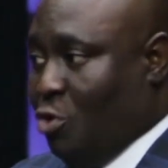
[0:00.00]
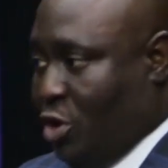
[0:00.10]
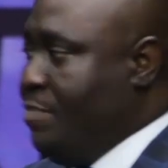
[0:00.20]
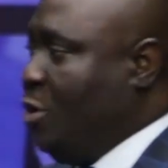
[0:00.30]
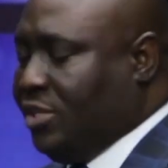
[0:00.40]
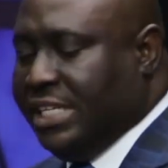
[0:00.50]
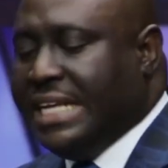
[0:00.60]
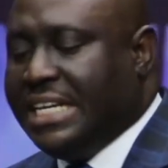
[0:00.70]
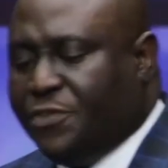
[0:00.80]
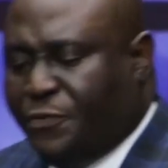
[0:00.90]
Okay, because
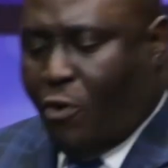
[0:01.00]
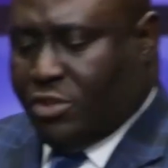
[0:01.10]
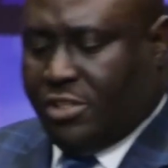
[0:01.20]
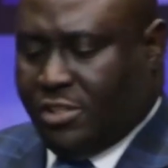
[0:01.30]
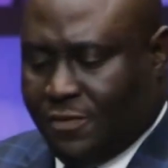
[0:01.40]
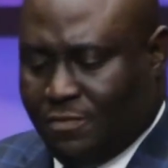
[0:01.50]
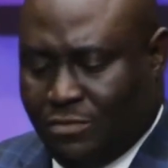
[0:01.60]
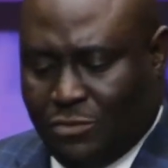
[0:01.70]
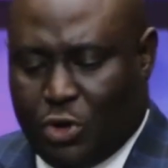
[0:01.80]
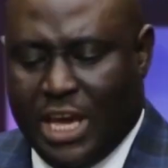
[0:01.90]
it takes force.
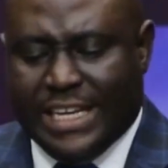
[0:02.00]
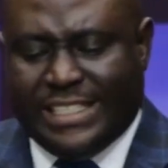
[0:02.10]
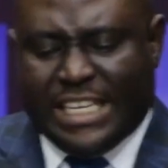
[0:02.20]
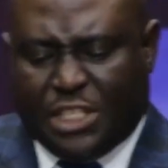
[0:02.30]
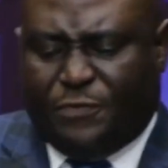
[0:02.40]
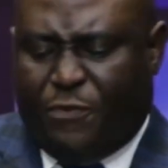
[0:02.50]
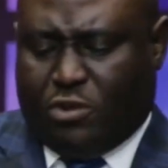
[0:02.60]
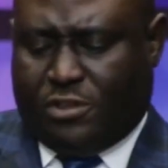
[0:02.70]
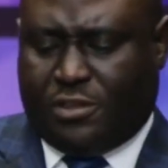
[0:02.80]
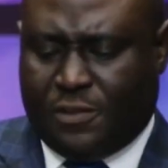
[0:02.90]
Okay, it takes
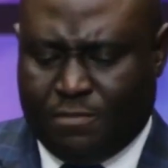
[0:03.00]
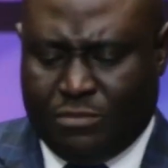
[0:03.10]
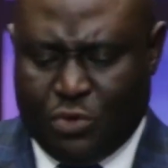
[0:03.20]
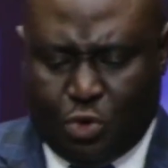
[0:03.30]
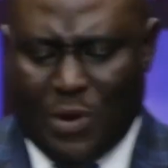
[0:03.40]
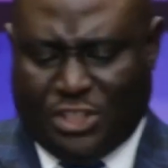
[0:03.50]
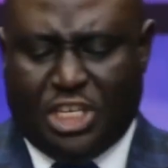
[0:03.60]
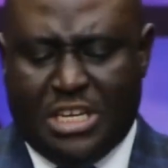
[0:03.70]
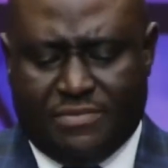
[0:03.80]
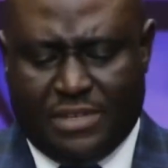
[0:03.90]
force to
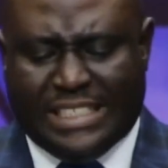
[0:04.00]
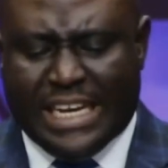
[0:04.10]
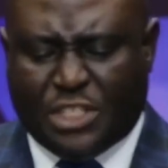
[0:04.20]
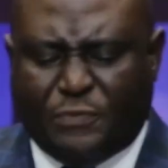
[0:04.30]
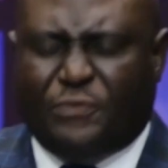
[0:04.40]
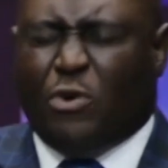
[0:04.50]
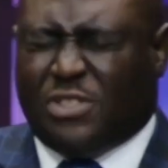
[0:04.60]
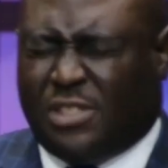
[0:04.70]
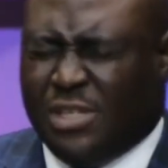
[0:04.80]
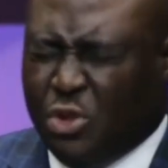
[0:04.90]
achieve. It takes
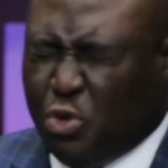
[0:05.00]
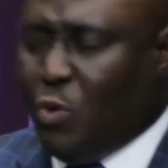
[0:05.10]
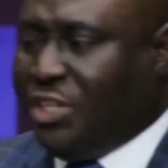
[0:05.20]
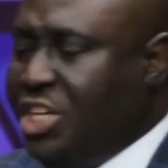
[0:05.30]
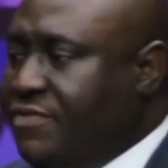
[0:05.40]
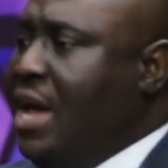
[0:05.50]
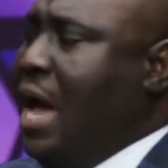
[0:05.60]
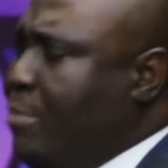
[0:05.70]
force to achieve.